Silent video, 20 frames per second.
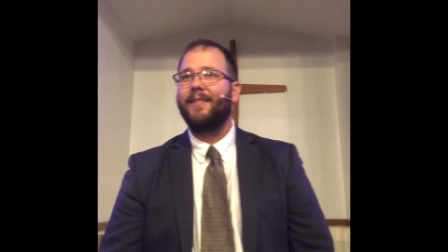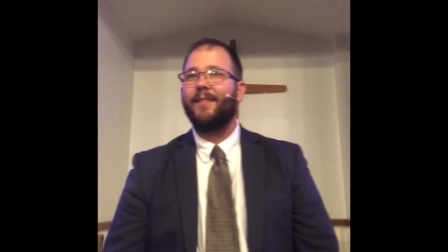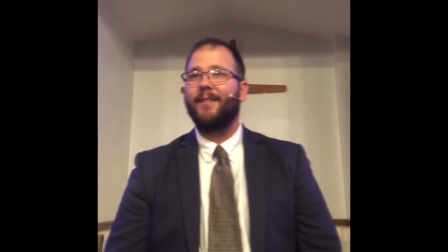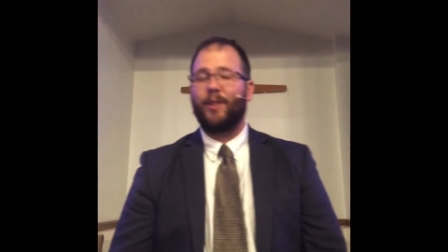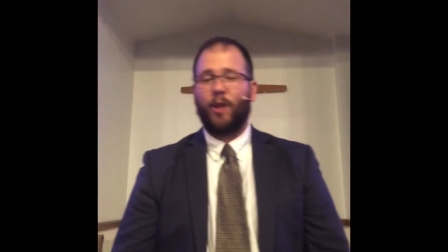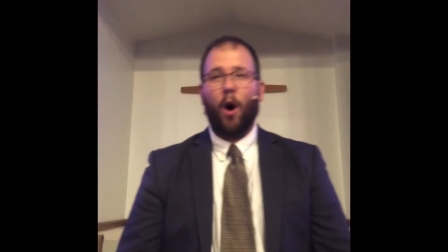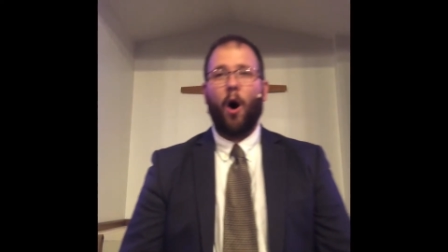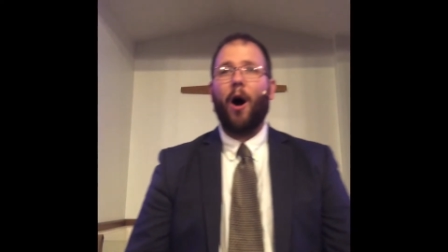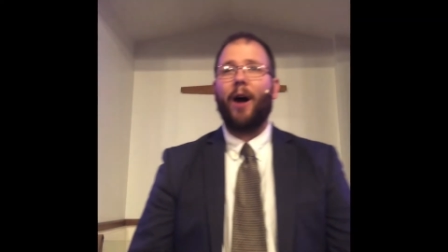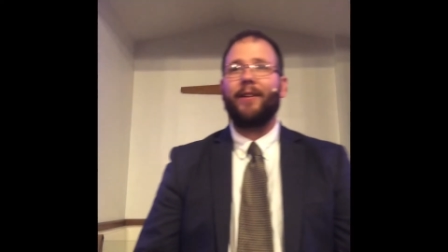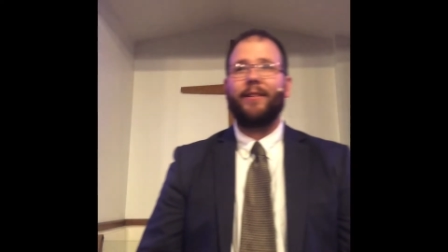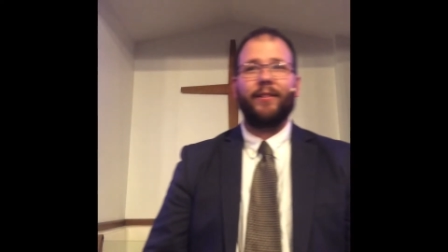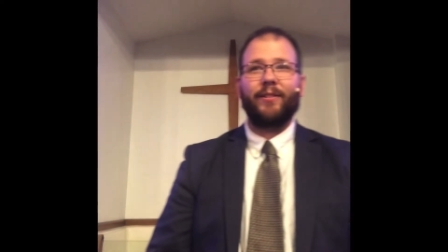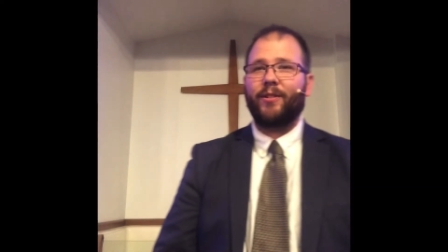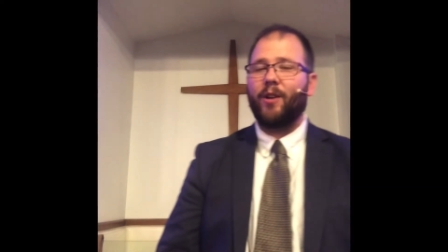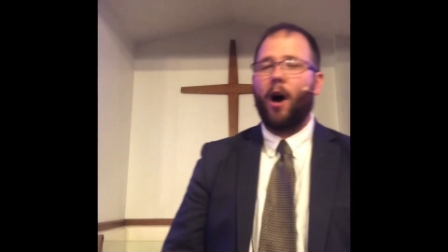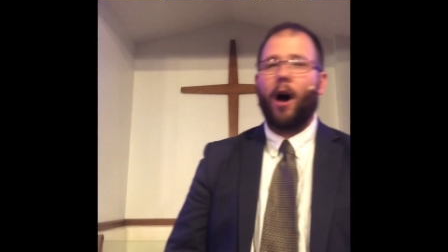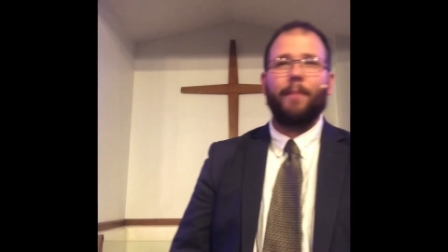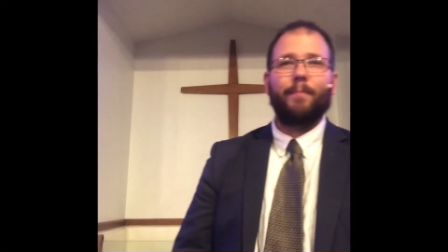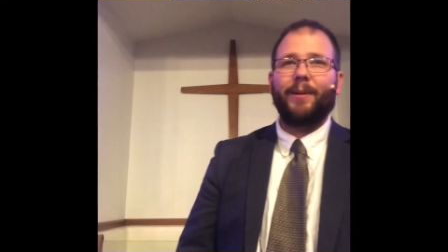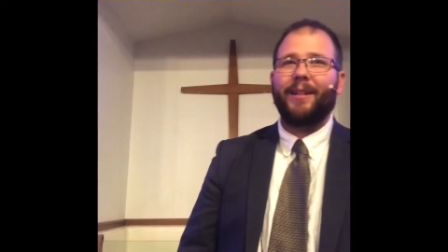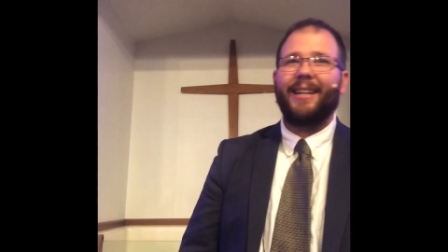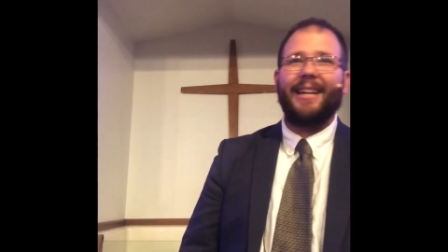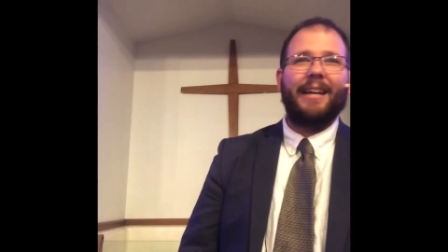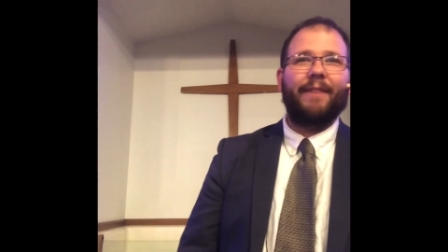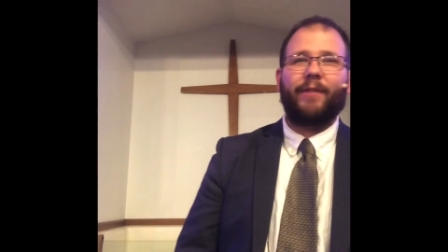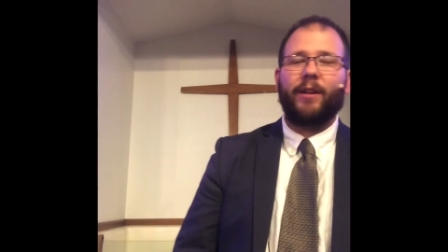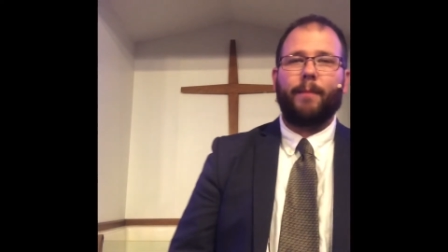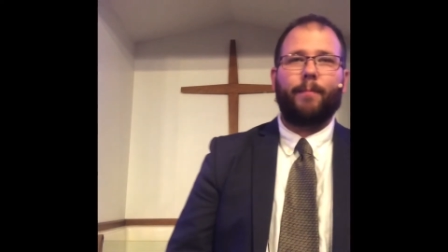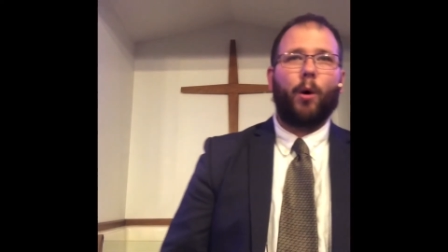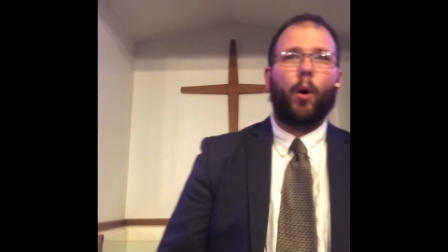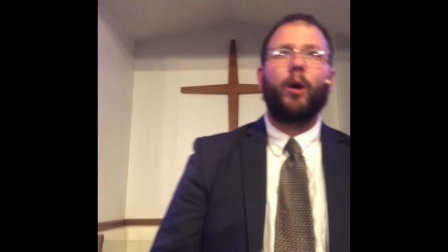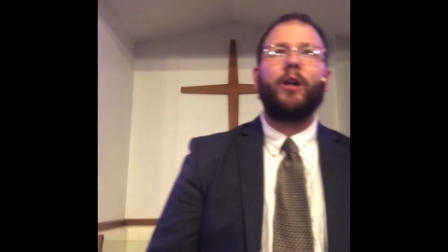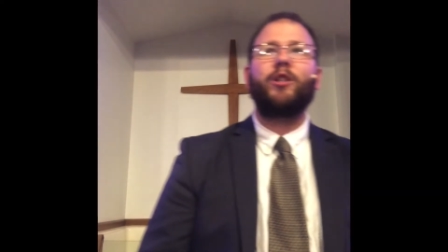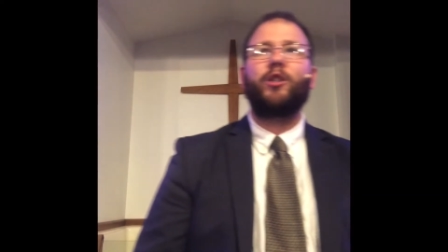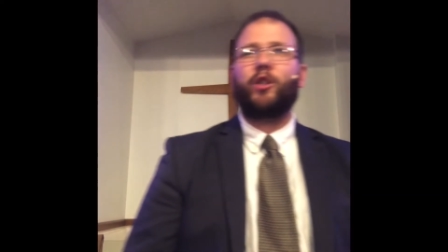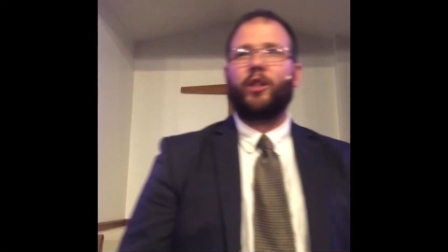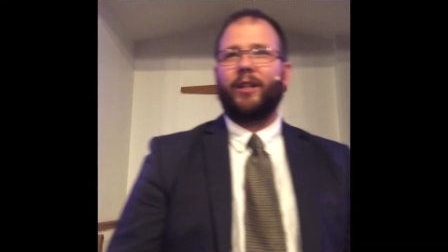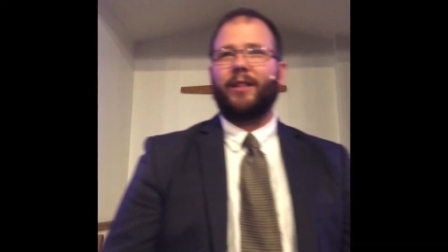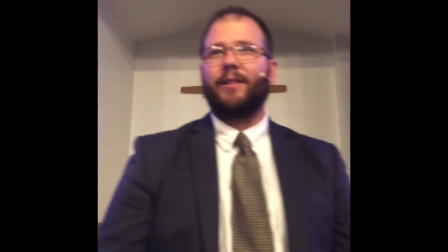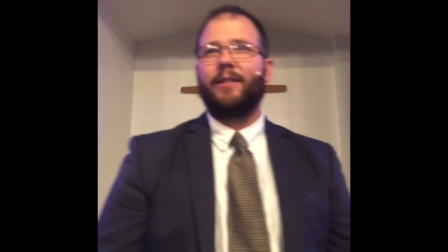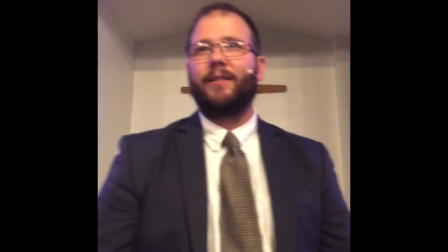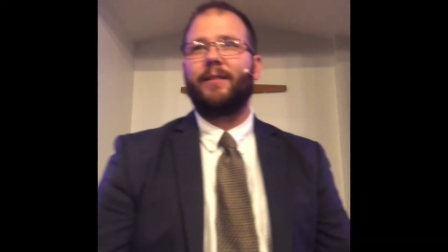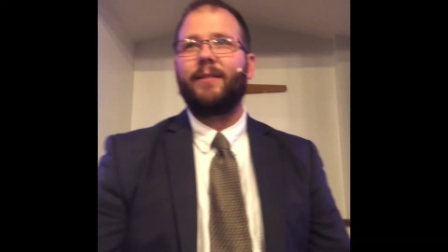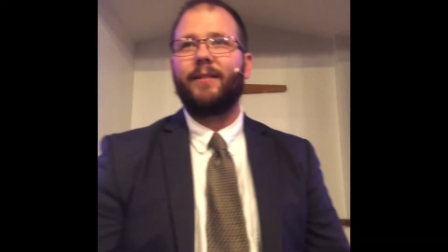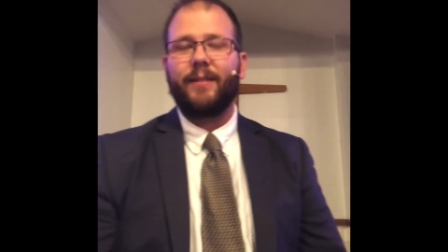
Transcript: God does not believe in abortion.